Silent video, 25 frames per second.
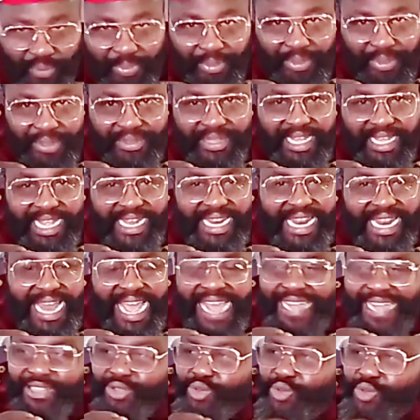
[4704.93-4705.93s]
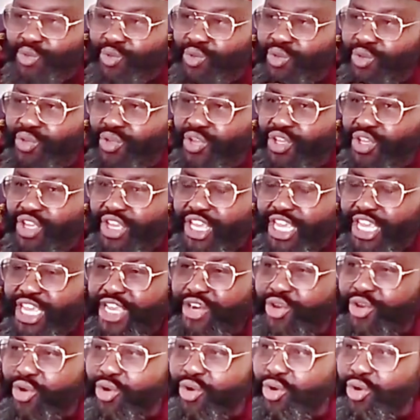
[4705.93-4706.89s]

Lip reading: They like to, you know,